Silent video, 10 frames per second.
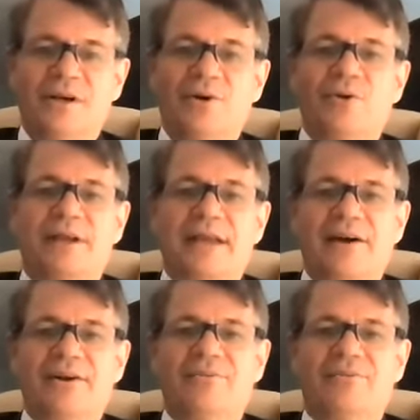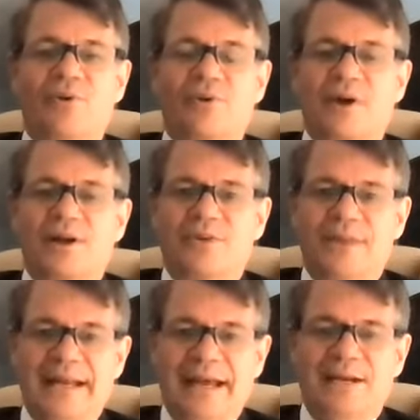who accounted for greater
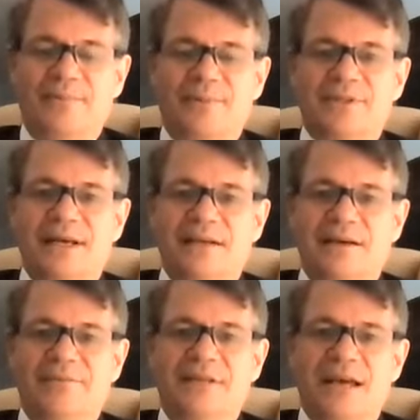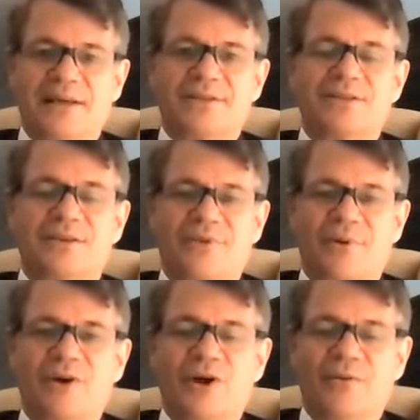than 80% of deaths
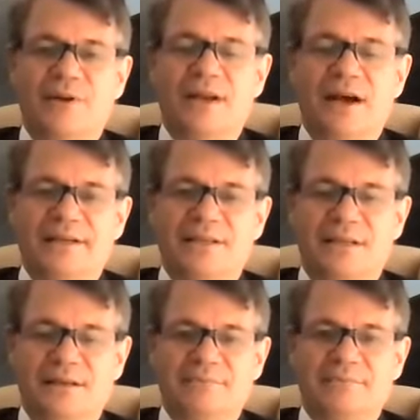from COVID-19.